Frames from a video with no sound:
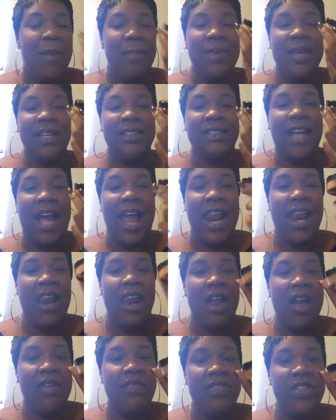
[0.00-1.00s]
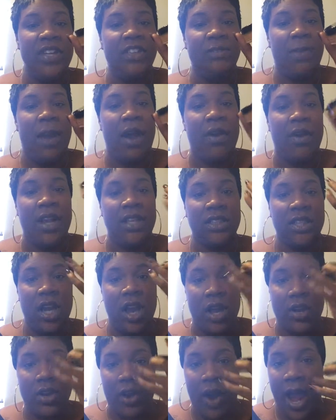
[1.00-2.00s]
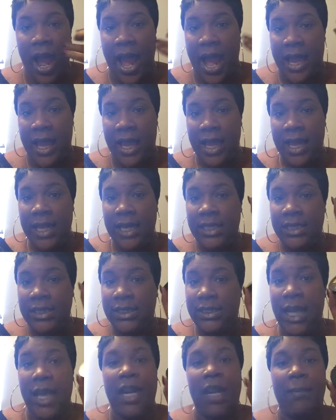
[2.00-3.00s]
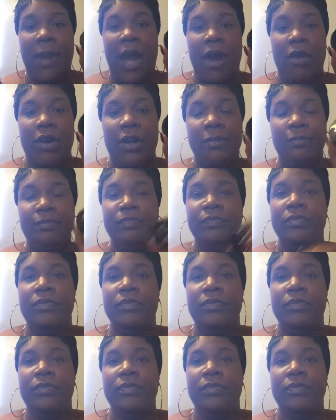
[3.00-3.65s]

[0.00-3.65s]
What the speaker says: because I love this powder as an under eye setting powder.